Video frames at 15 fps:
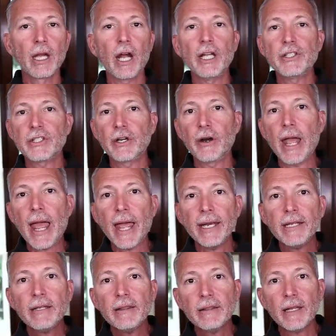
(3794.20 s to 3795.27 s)
Is there
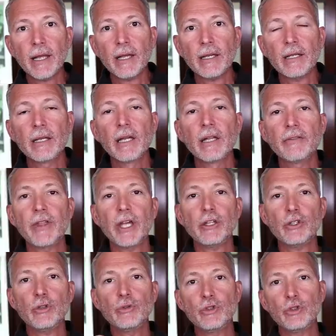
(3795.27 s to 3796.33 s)
anything that
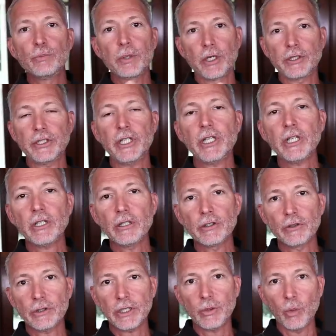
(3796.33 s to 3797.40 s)
you do
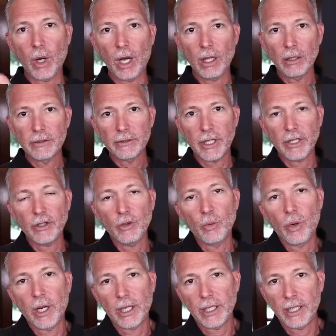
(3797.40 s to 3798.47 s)
particularly well that you
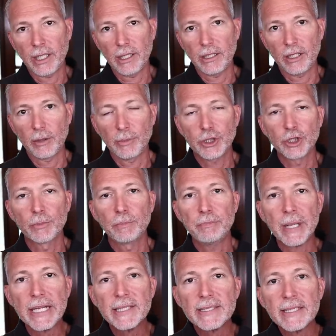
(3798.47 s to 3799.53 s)
want to get in there? But you're
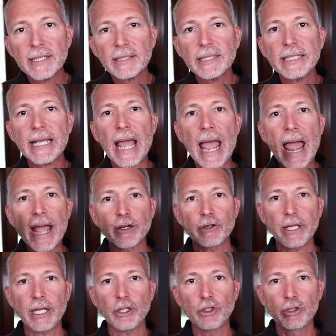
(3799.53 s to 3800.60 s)
basically
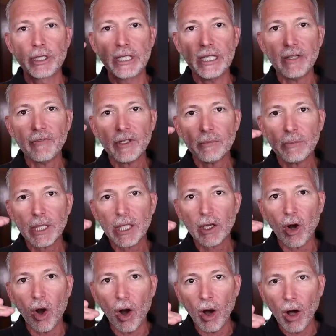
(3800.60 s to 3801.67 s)
aggregating. You're giving me
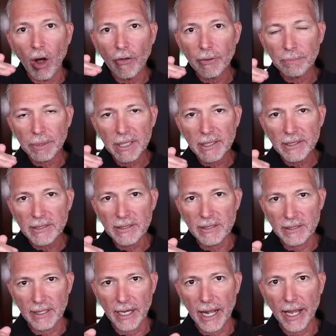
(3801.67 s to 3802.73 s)
all the pieces
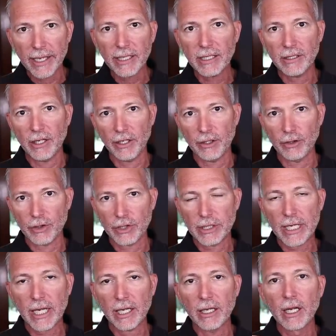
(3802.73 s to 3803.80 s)
that I need to
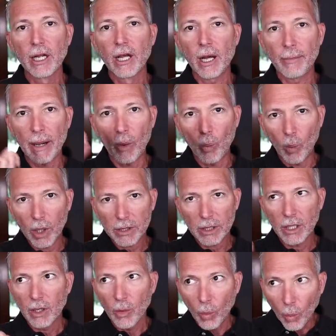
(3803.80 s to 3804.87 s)
understand about what,
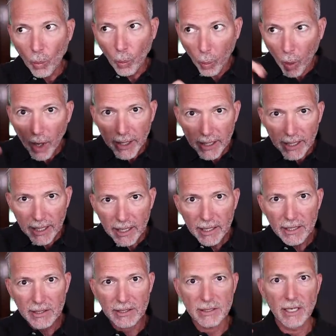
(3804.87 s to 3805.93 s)
what it
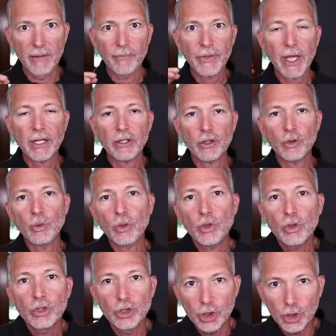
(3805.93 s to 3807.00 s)
is that you
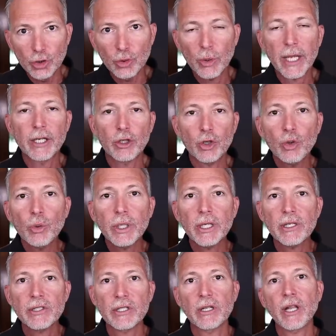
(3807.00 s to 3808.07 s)
do and who it
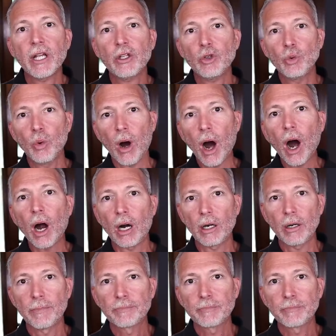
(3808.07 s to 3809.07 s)
is that you are